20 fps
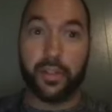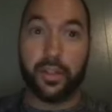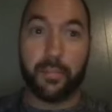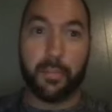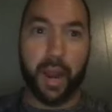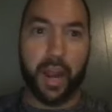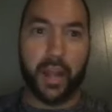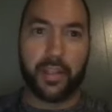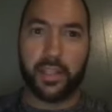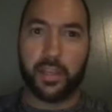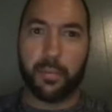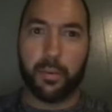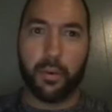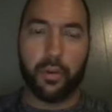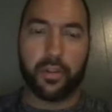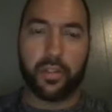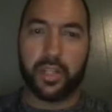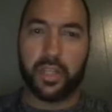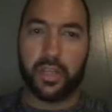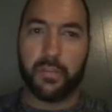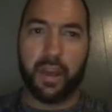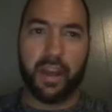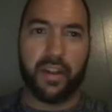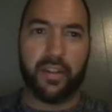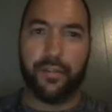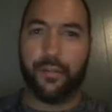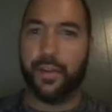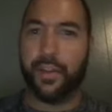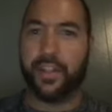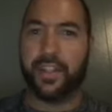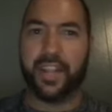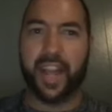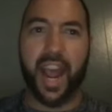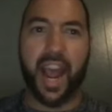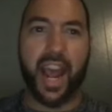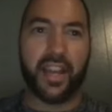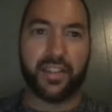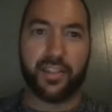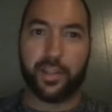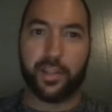the basketball team had a
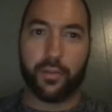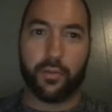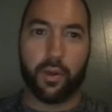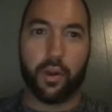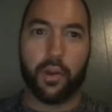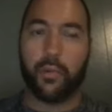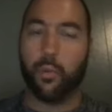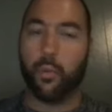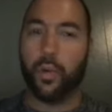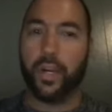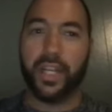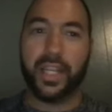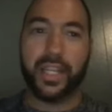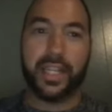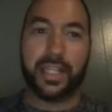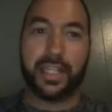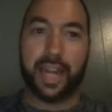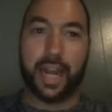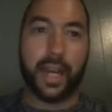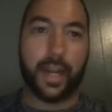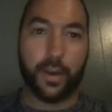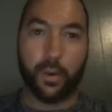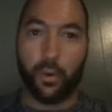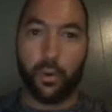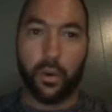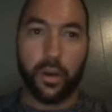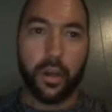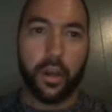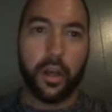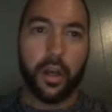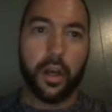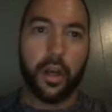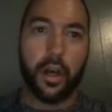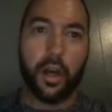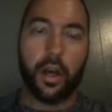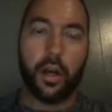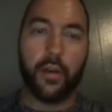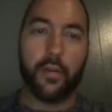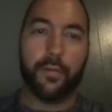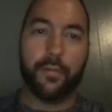fantastic run winning the title.
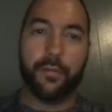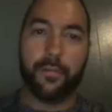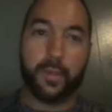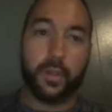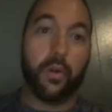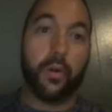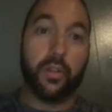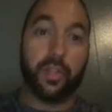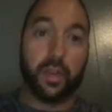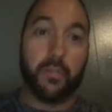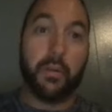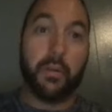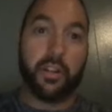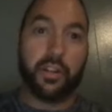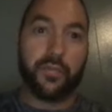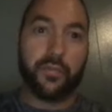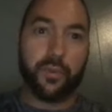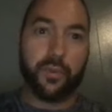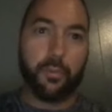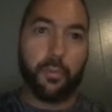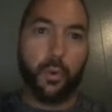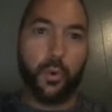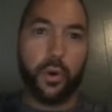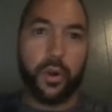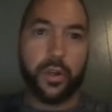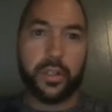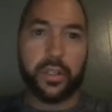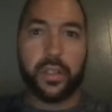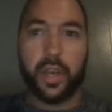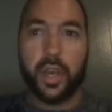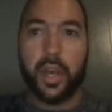Uh, you know, as I mentioned for boys,